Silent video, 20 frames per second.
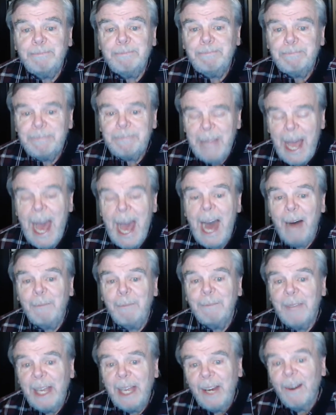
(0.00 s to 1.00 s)
yeah,
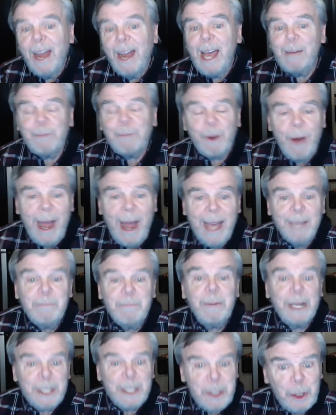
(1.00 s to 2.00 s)
here I am crying,
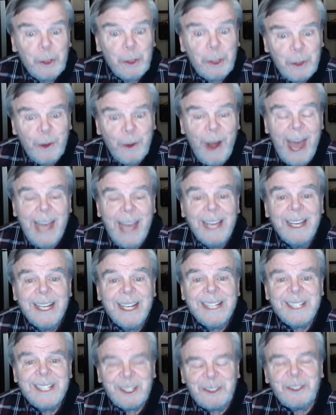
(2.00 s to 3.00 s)
but it's a good cry.
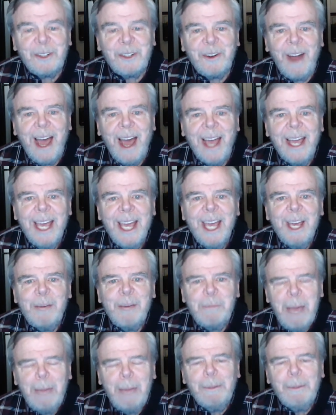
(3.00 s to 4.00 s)
It's a good cry.
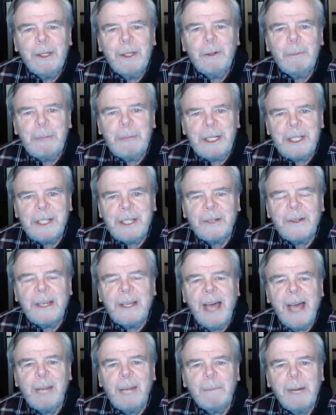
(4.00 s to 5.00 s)
Maybe you'll be
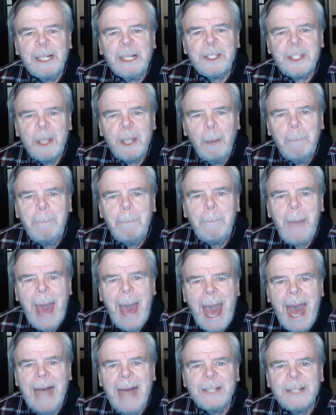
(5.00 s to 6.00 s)
teary-eyed about some
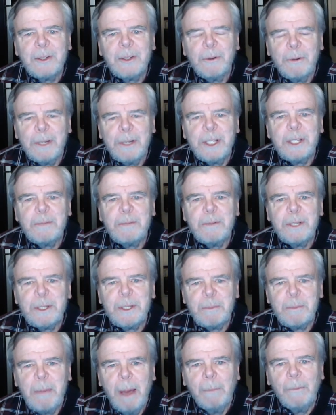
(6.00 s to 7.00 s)
past
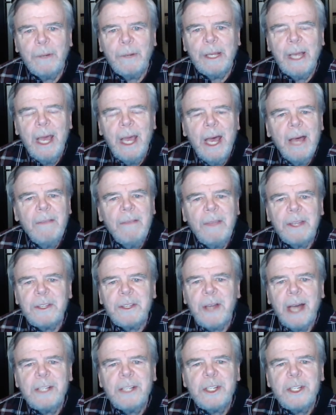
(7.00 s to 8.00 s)
Christmas memory that
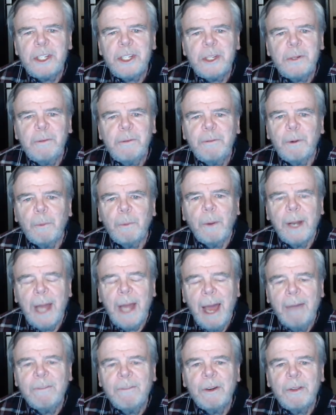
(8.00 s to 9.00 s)
touches you for
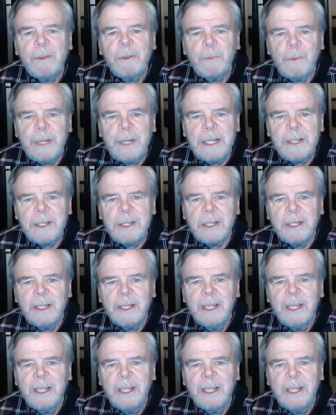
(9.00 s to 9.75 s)
whatever the reason,